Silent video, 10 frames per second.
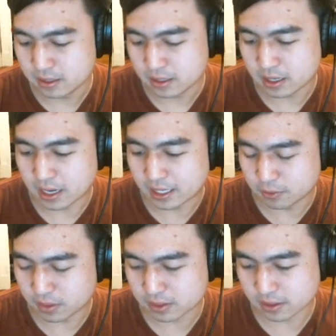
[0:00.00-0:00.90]
I do
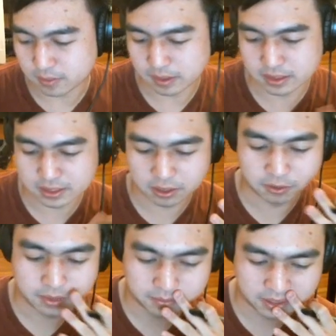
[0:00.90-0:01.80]
want to talk about this a little
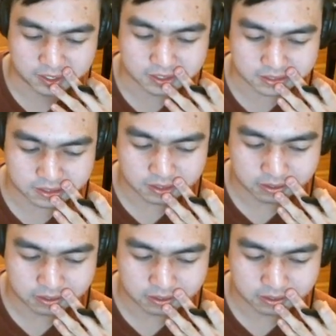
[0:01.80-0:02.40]
bit because